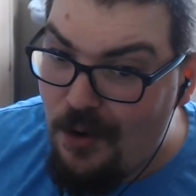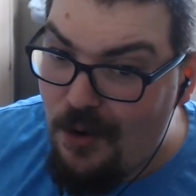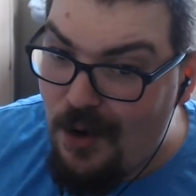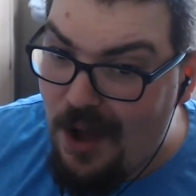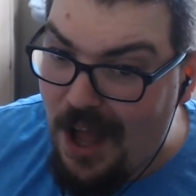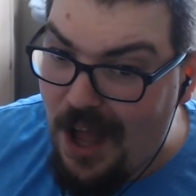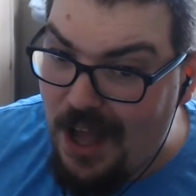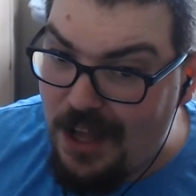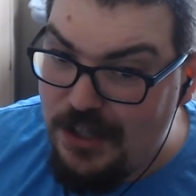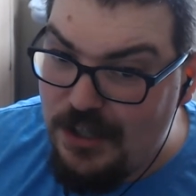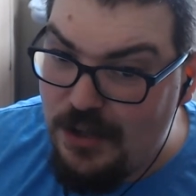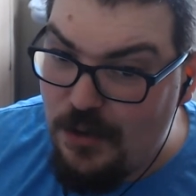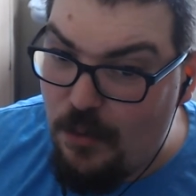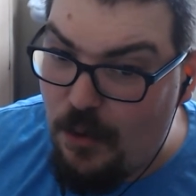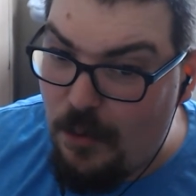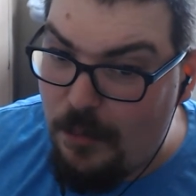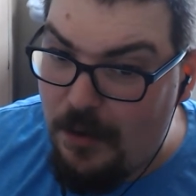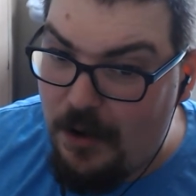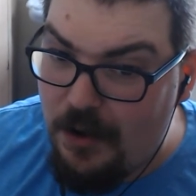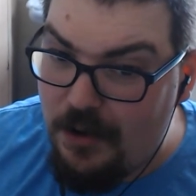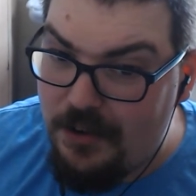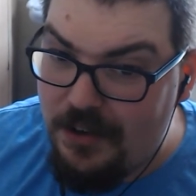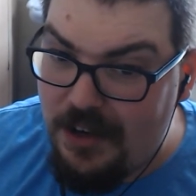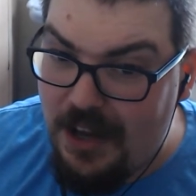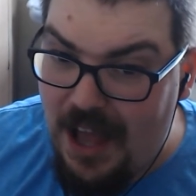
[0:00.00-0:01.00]

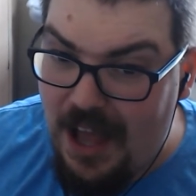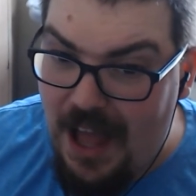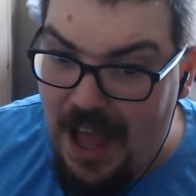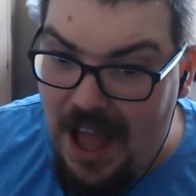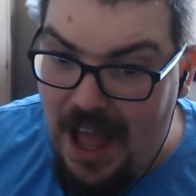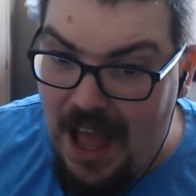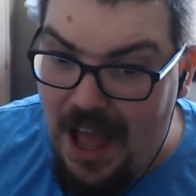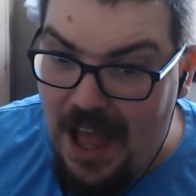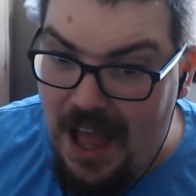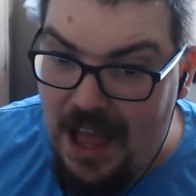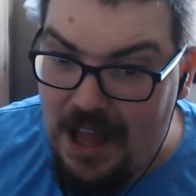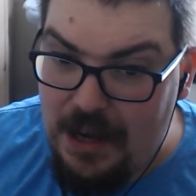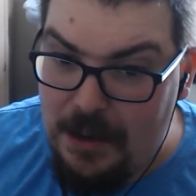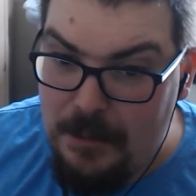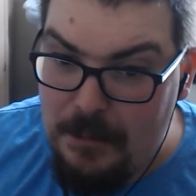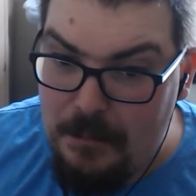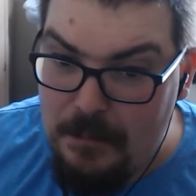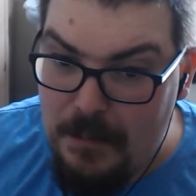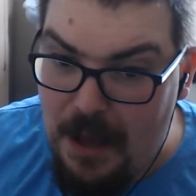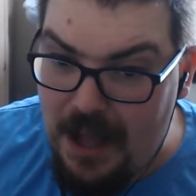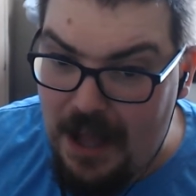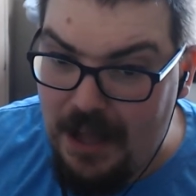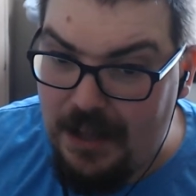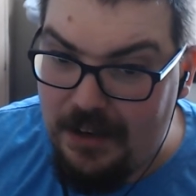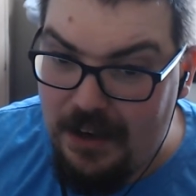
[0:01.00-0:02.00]
Angiwamon and
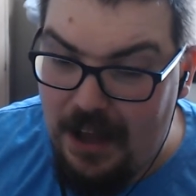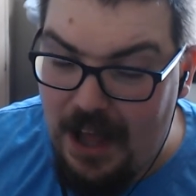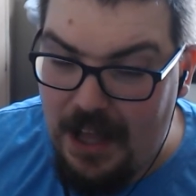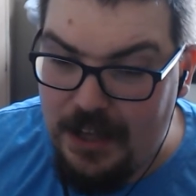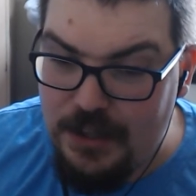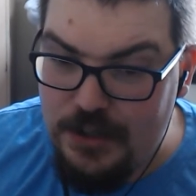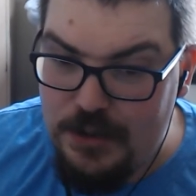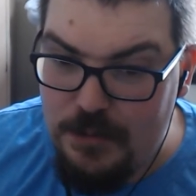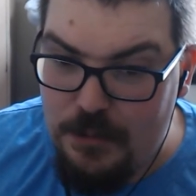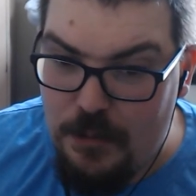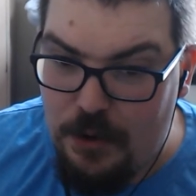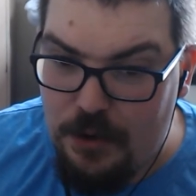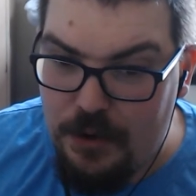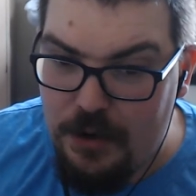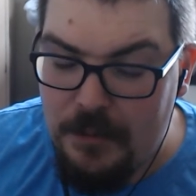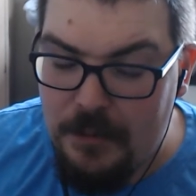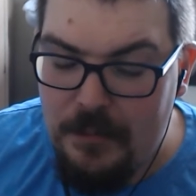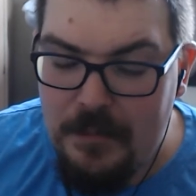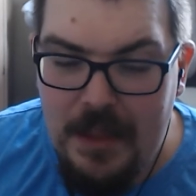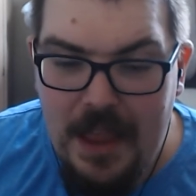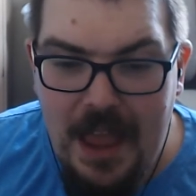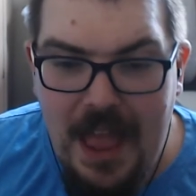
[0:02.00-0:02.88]
Magna Angemon.